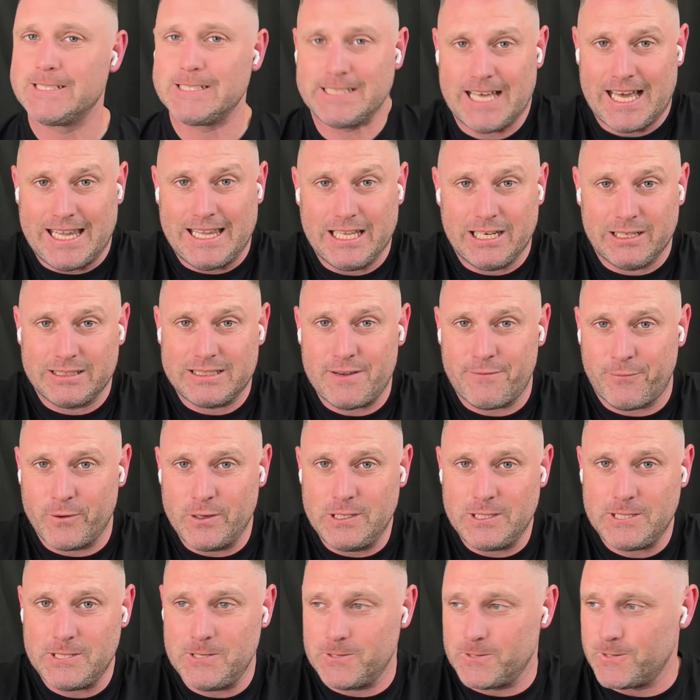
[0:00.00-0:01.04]
Are they a little
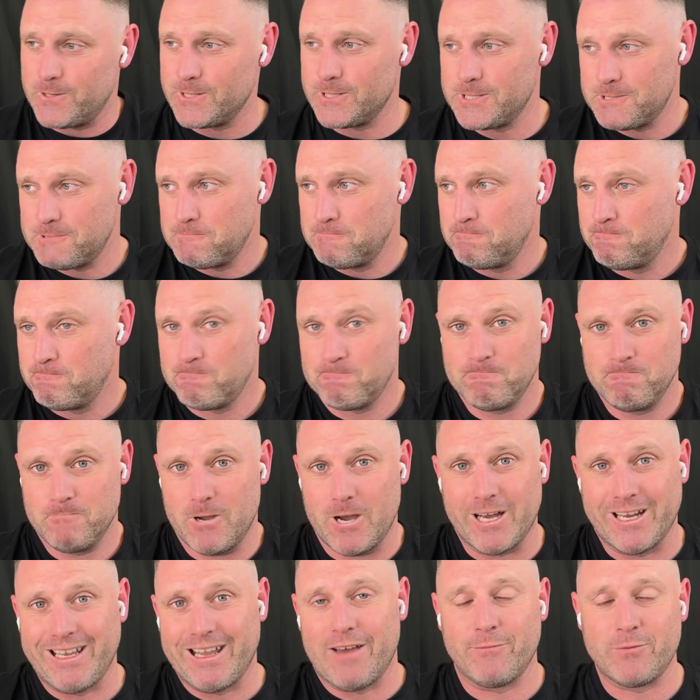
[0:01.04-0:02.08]
different to yours?
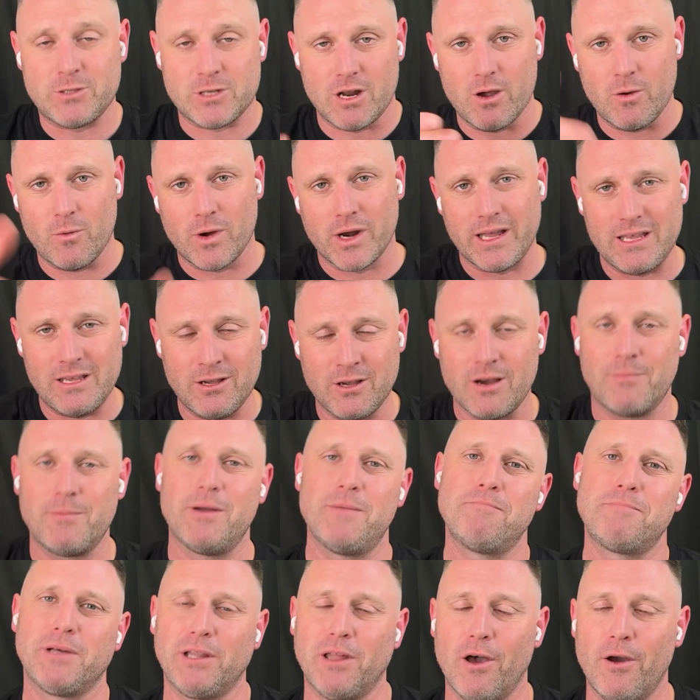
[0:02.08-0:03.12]
I'd love to know. Why don't you
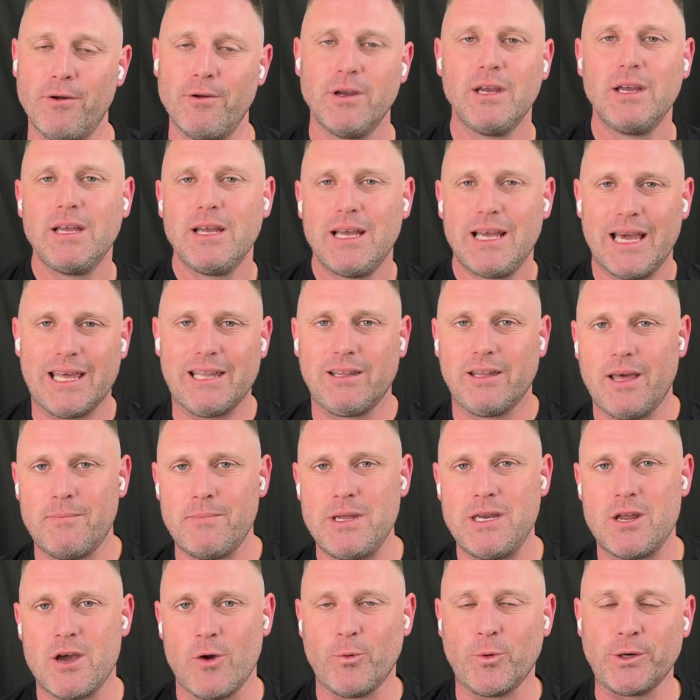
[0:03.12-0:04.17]
comment below and let
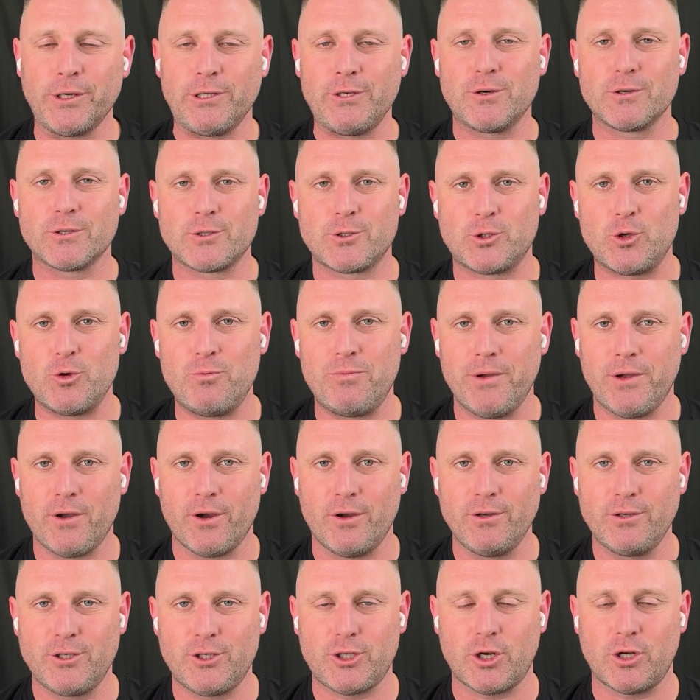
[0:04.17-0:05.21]
me know what your
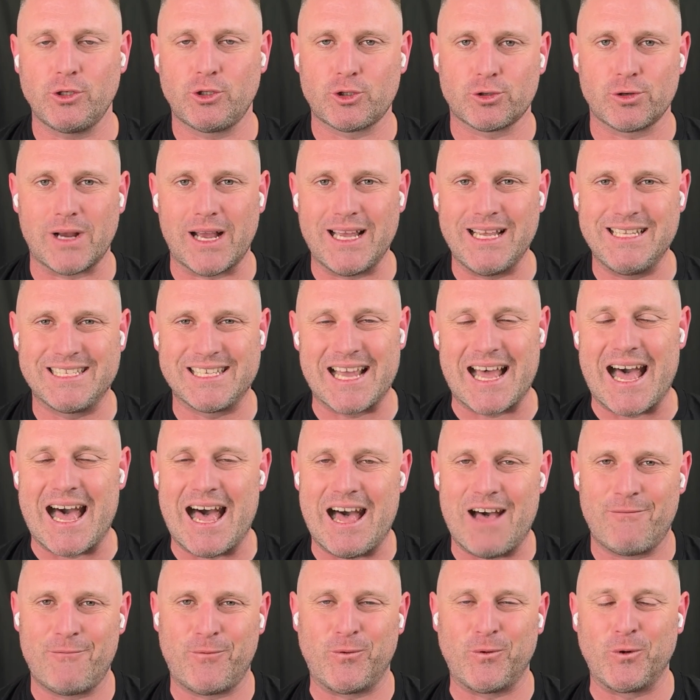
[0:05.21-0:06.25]
SuperCoach trades
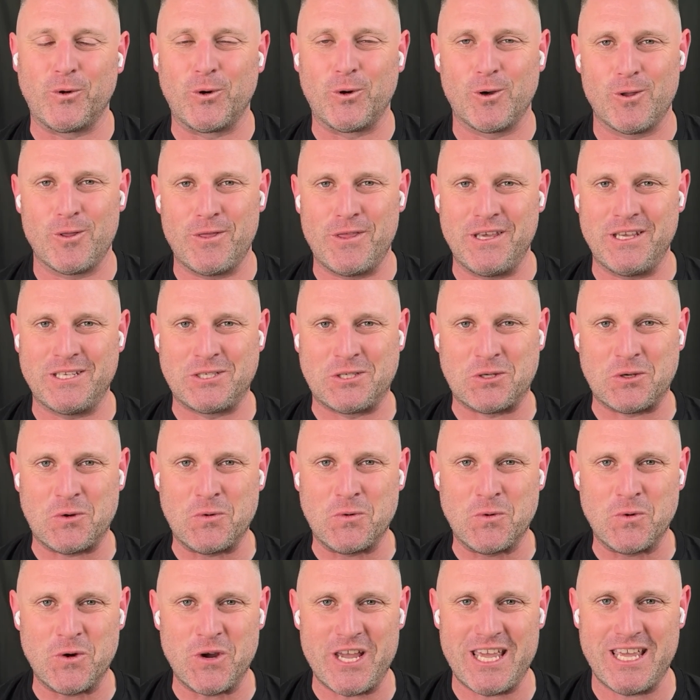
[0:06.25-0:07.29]
are for this
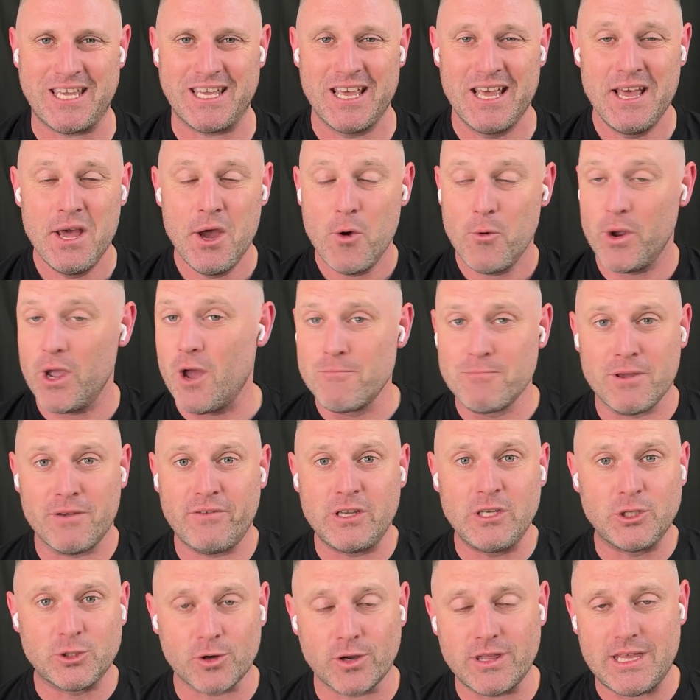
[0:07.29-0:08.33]
week. We hope you've
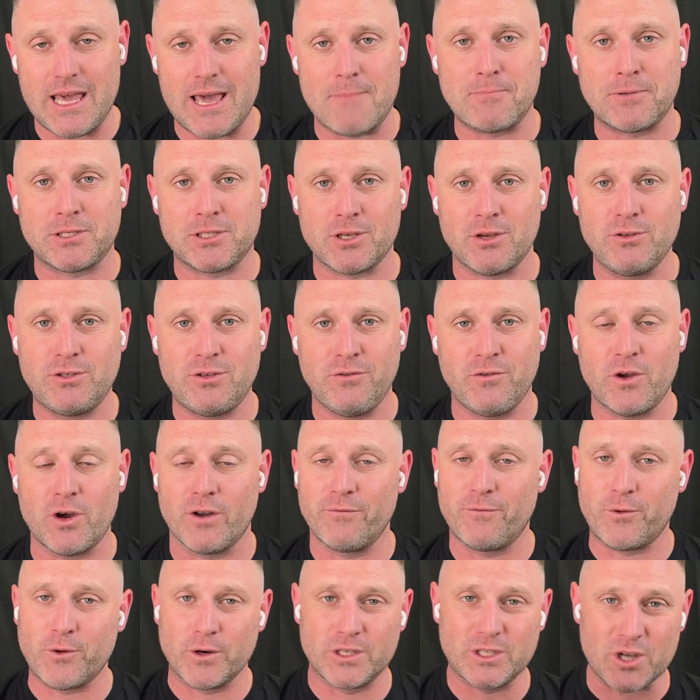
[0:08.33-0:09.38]
enjoyed the episodes you've
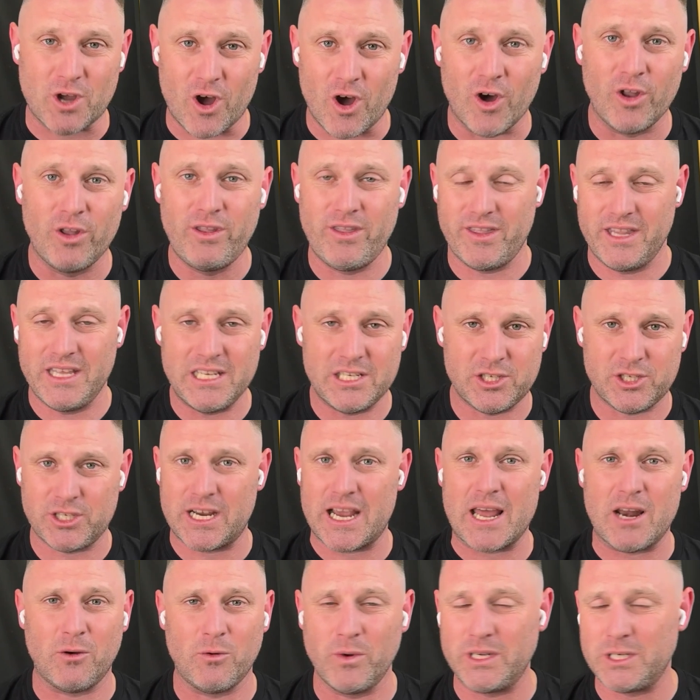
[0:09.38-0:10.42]
got for us on this
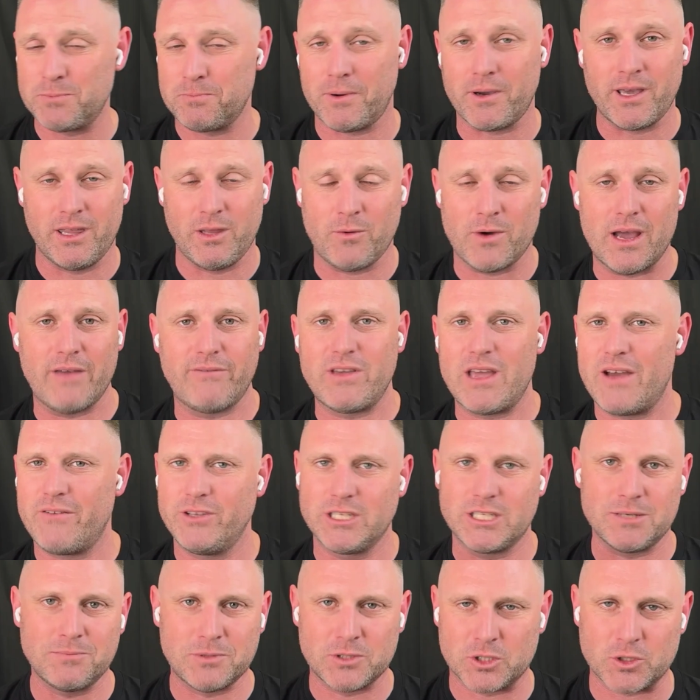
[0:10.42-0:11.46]
channel, which, by the way, if you
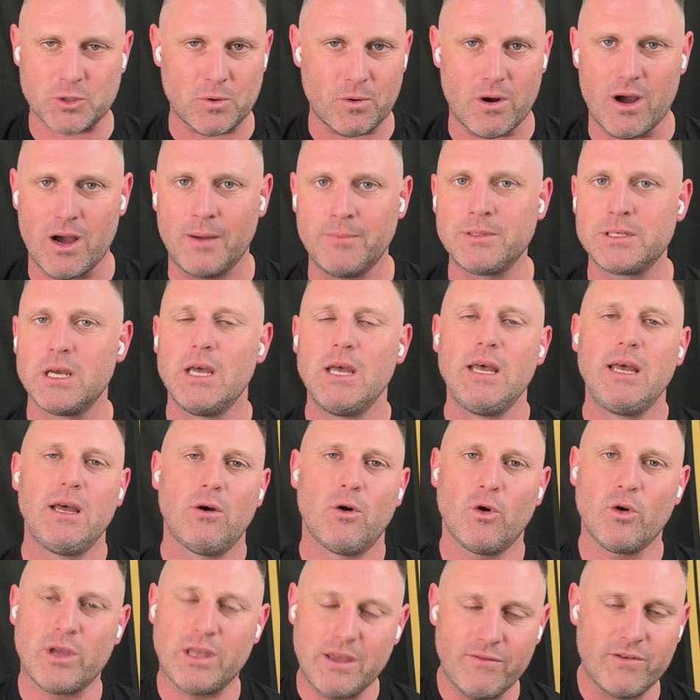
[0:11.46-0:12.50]
haven't subscribed
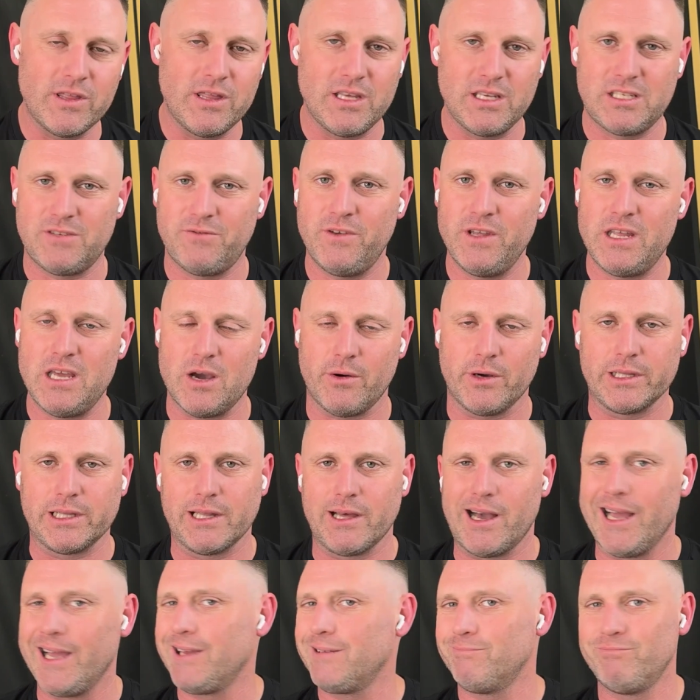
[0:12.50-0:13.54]
or given this video a
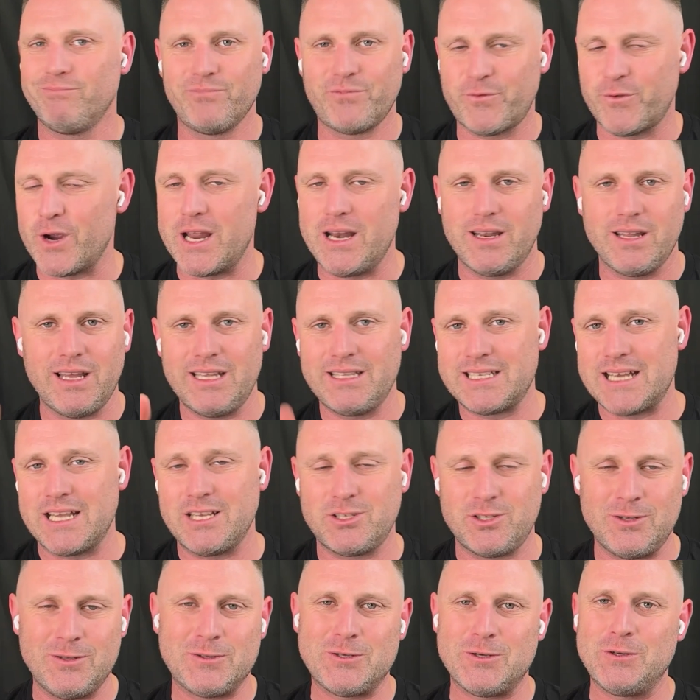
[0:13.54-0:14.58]
like, Friend, it
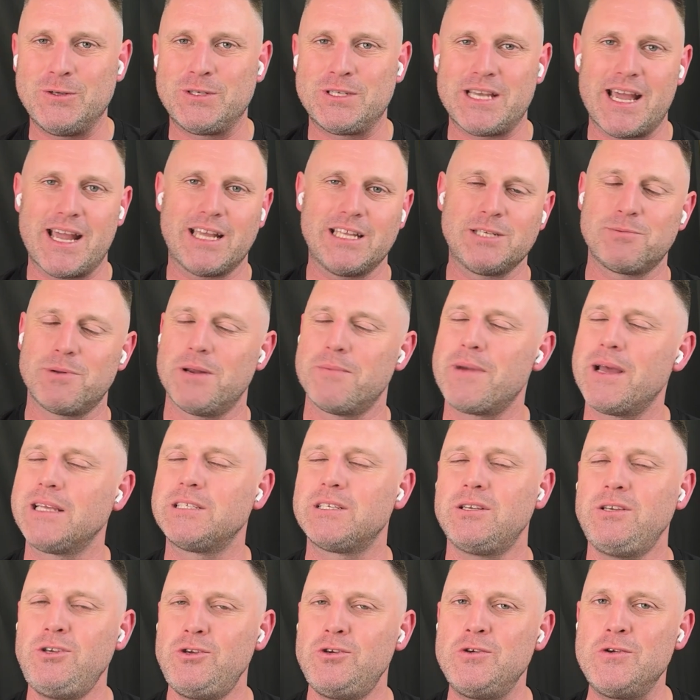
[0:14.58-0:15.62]
takes you 2 seconds, but it
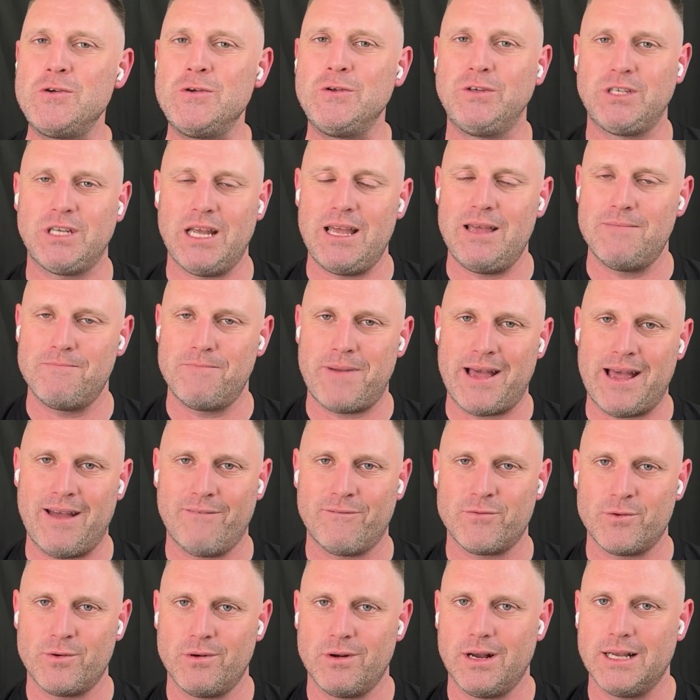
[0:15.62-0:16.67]
makes a huge
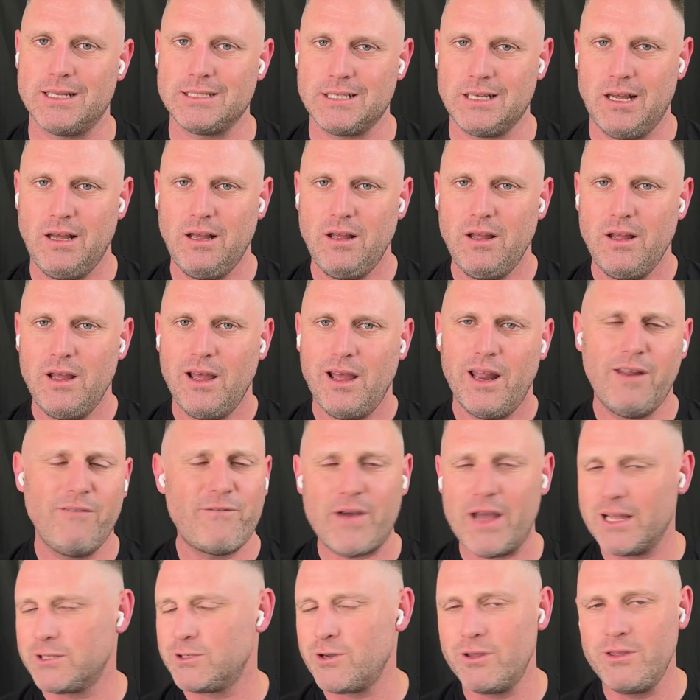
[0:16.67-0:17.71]
impact for us. And in
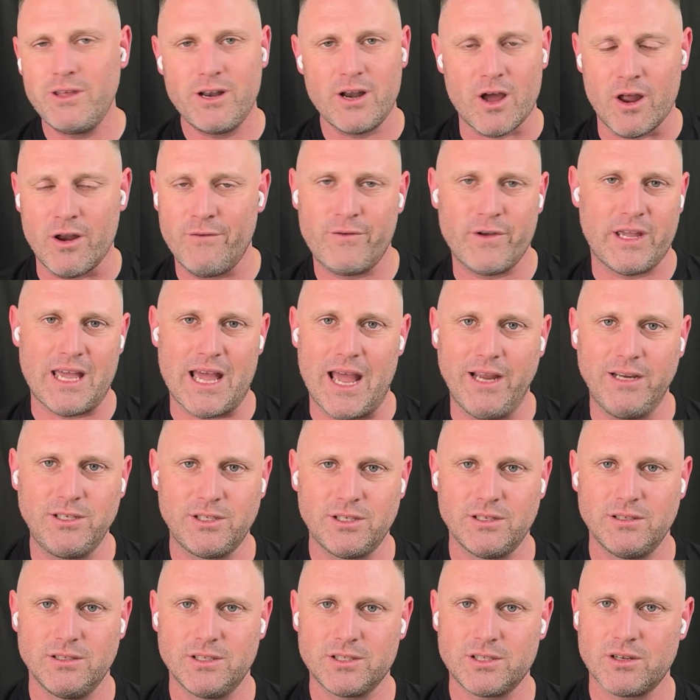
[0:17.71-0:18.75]
fact, turn the
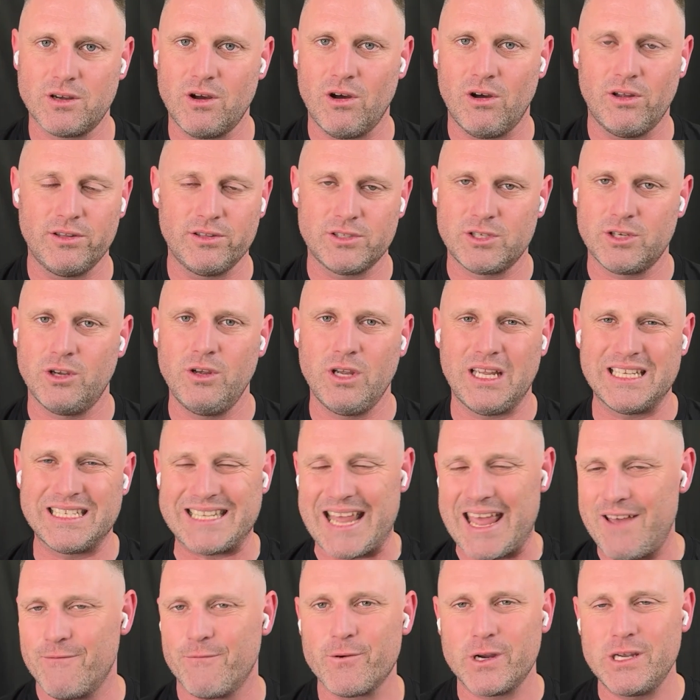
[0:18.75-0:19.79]
notifications on too, because
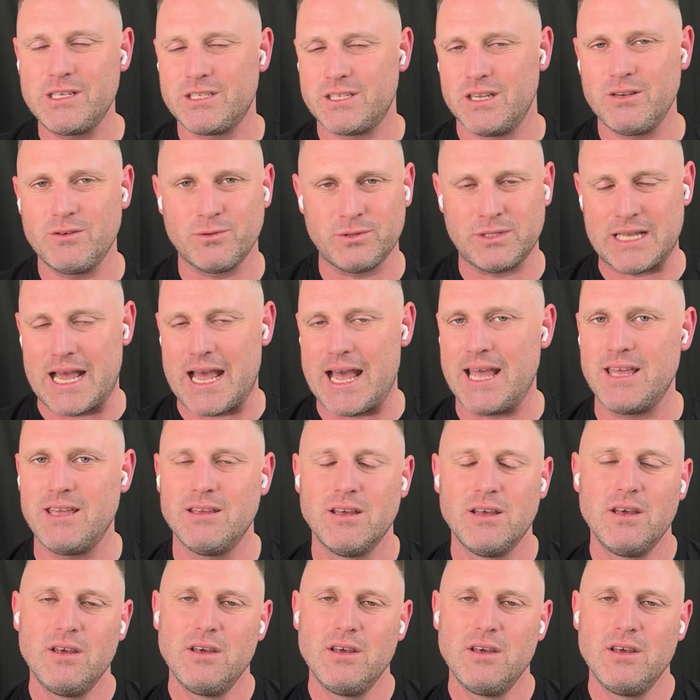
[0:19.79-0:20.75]
every single day